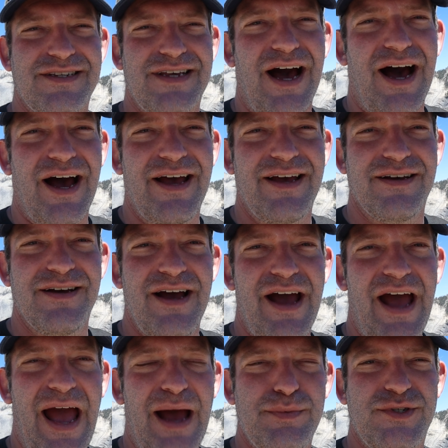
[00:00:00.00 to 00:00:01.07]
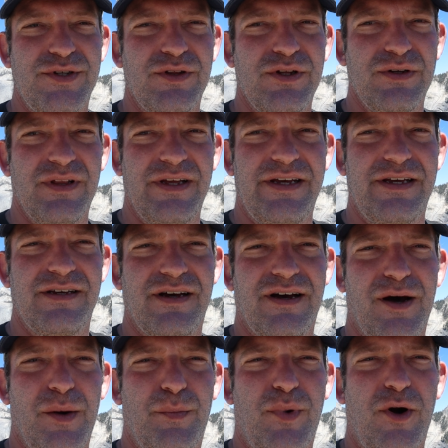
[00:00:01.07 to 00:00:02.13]
sky, absolutely
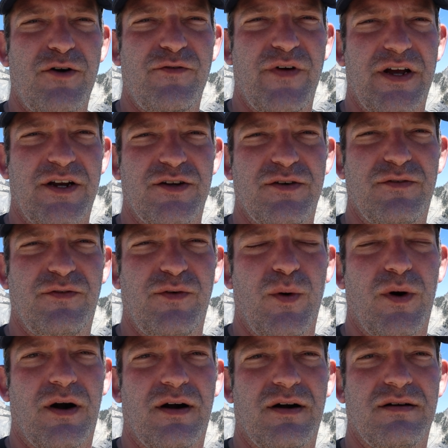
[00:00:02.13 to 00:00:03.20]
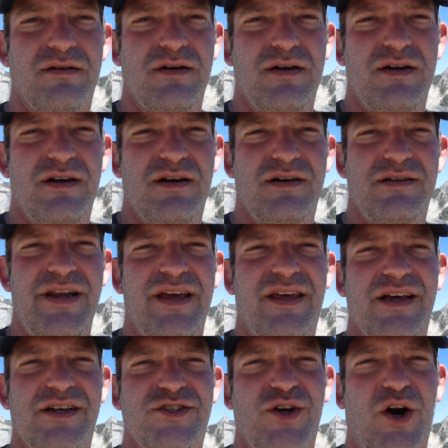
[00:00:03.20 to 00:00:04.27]
perfect for
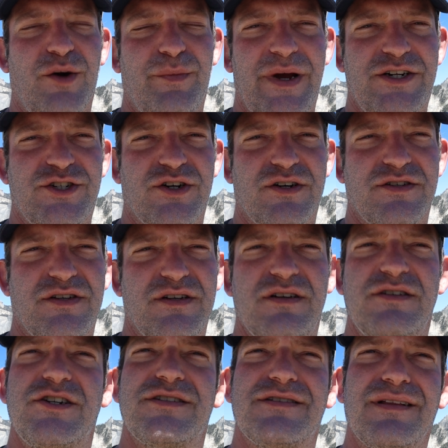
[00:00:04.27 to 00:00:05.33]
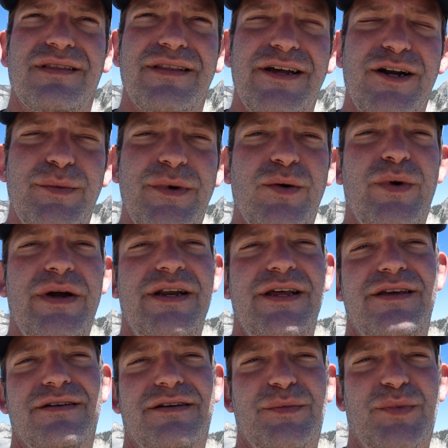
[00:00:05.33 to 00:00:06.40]
taking star pictures. Just a little bit windy,
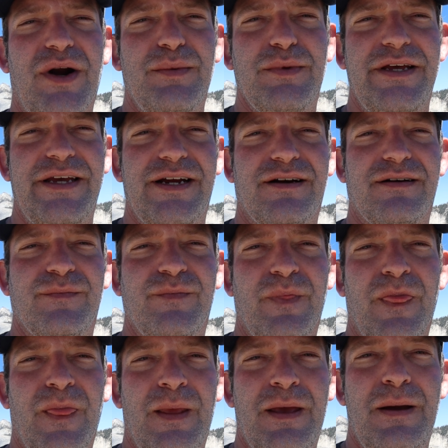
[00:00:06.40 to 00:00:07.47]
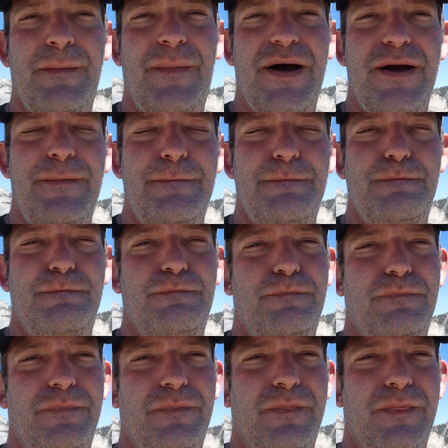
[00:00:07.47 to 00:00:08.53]
you can probably hear, but
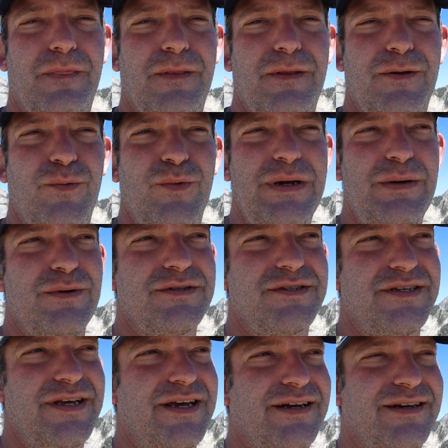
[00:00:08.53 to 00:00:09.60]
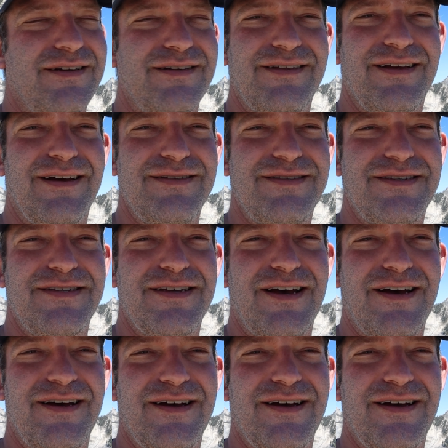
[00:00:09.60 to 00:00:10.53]
we will see. It's